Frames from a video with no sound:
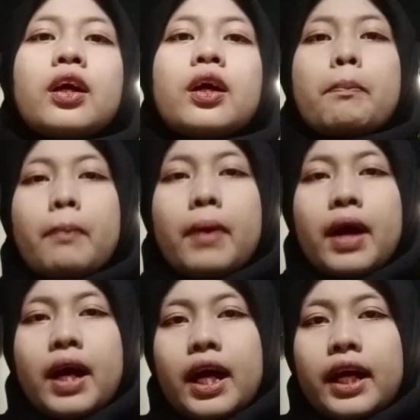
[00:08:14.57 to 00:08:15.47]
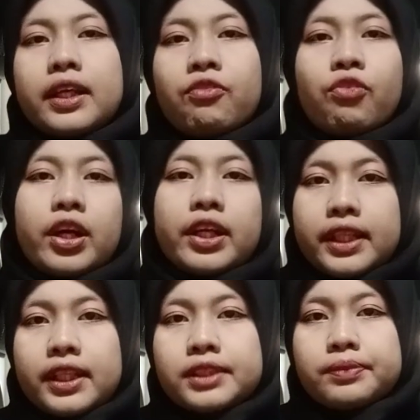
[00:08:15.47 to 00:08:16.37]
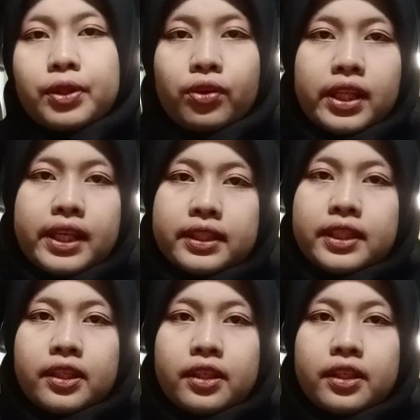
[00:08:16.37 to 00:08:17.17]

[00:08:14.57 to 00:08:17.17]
By avoiding speculative